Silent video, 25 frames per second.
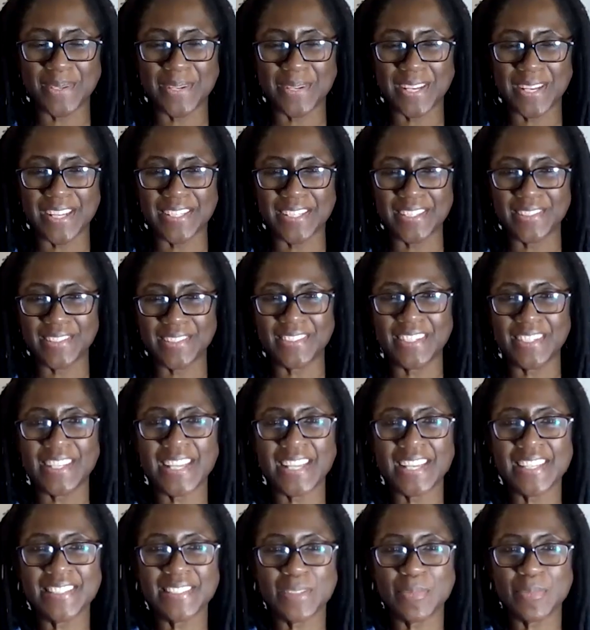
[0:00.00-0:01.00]
Okay, so
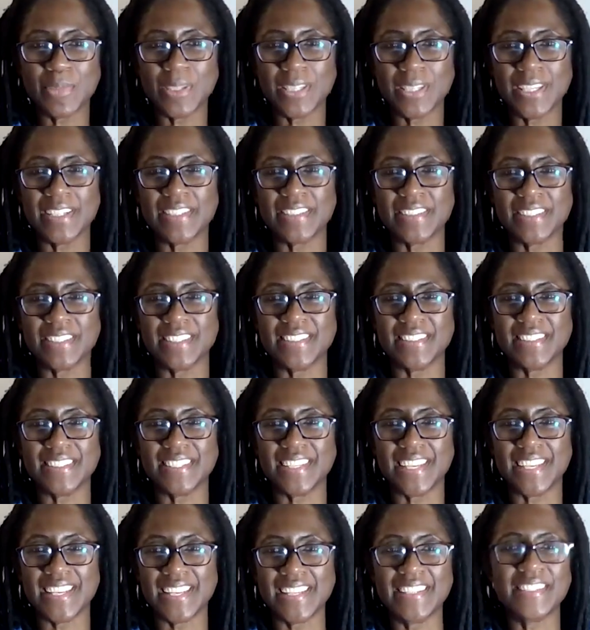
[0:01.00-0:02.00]
CNA
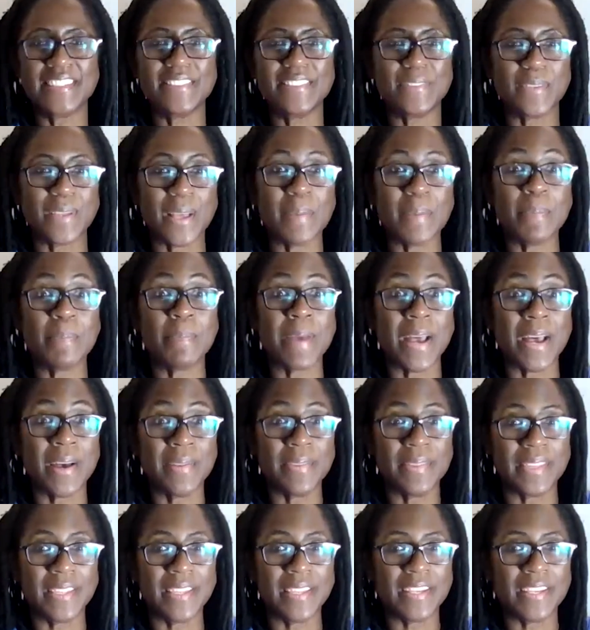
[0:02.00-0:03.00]
simulations is
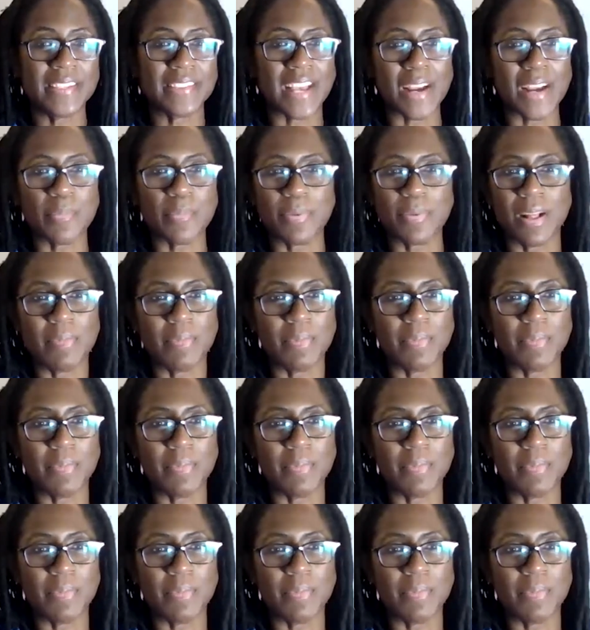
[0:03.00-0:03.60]
about the exact